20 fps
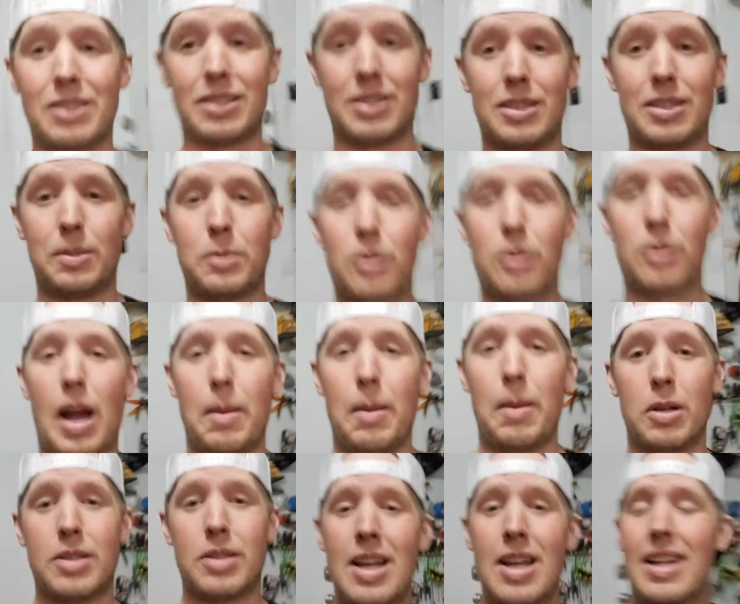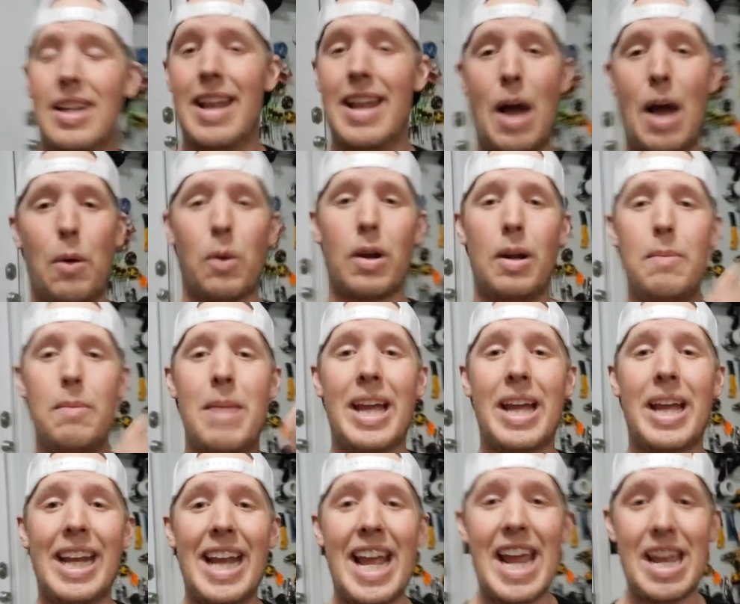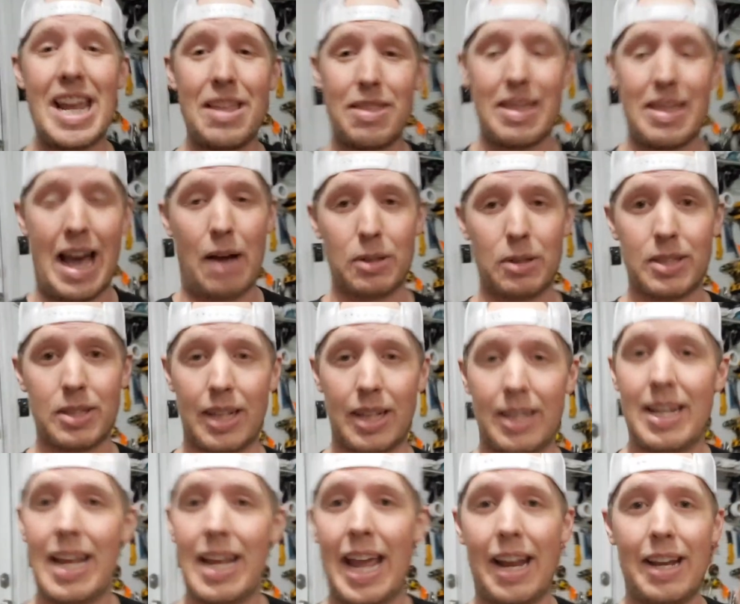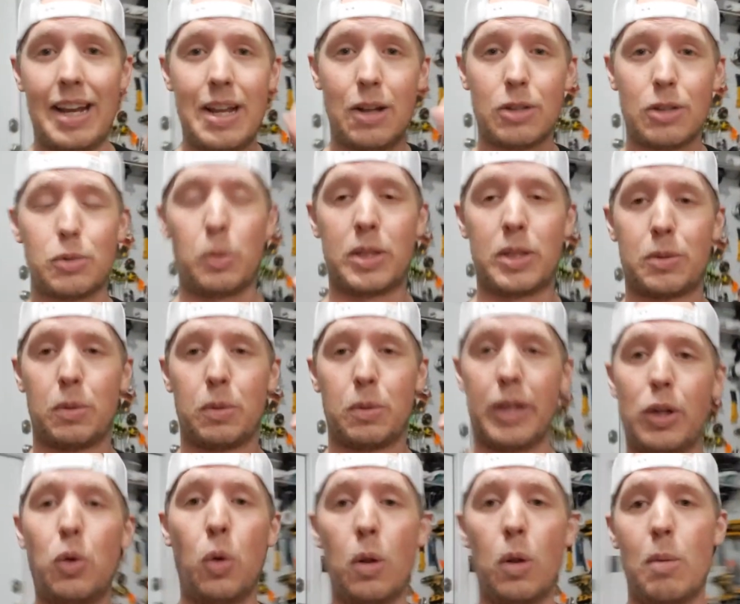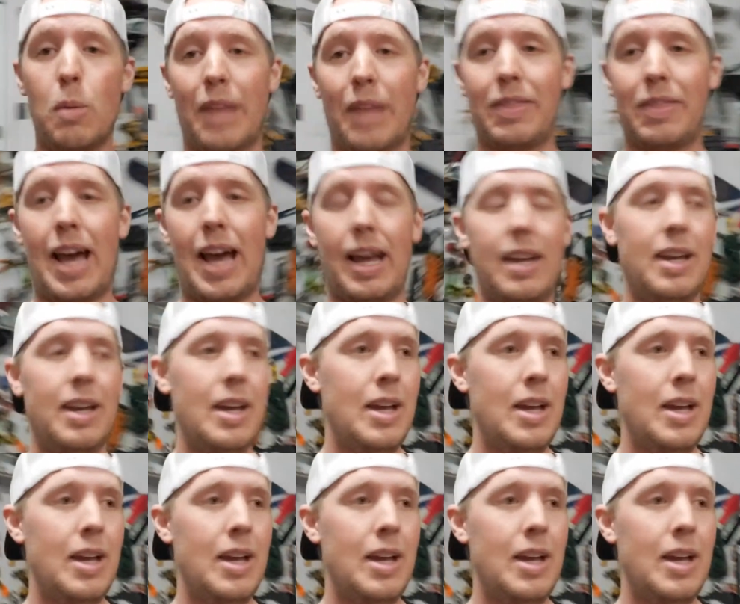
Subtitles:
subscribers. Now we're gonna make it 8,000. And here's what's really cool about that.